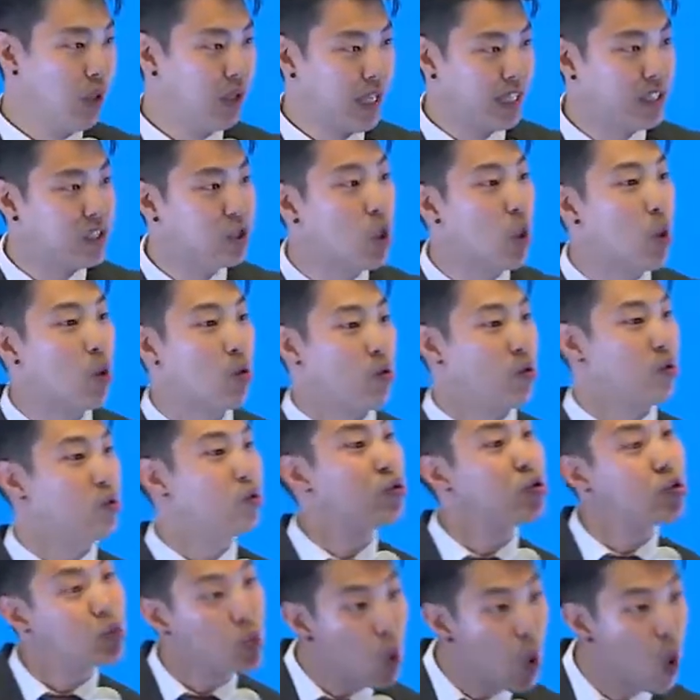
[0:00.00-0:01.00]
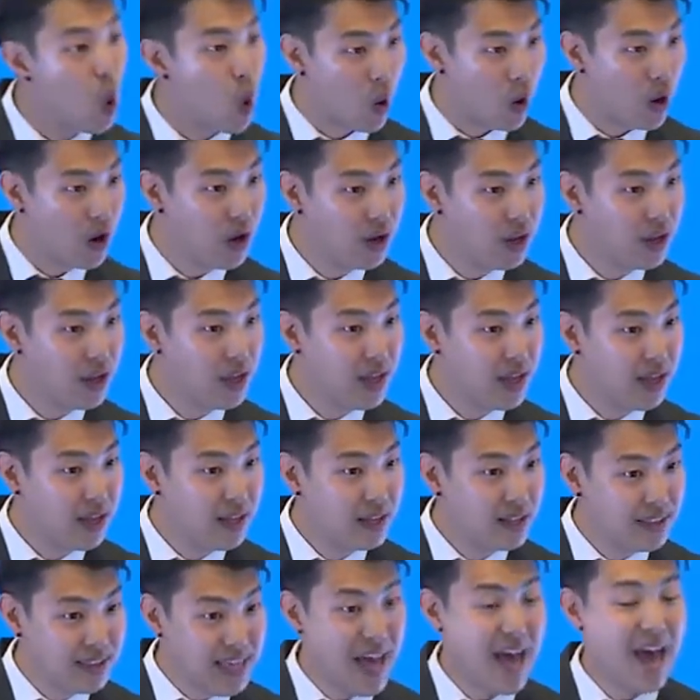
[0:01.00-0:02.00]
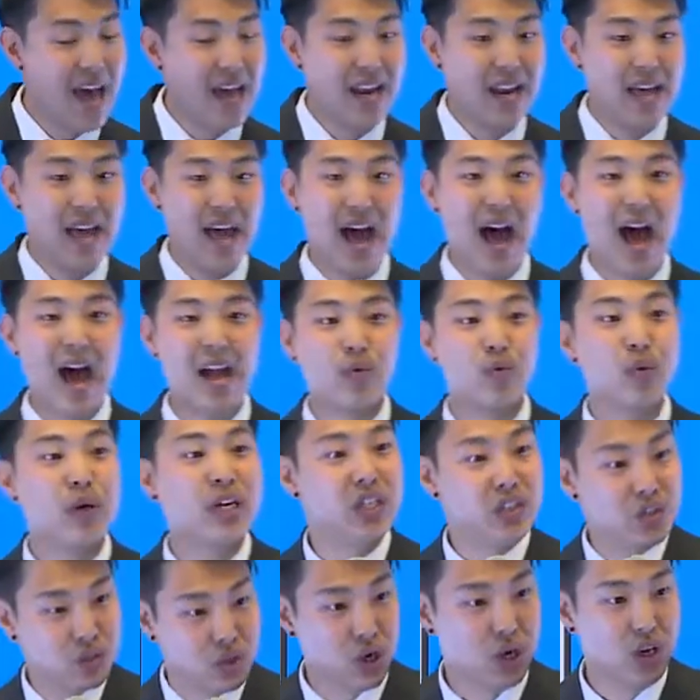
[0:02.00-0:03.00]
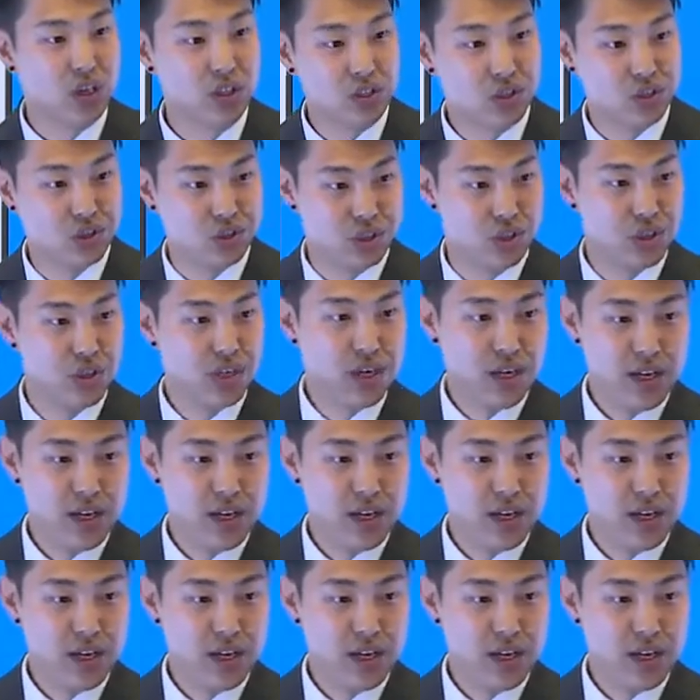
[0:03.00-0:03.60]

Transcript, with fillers: Let's go to the store that I researched.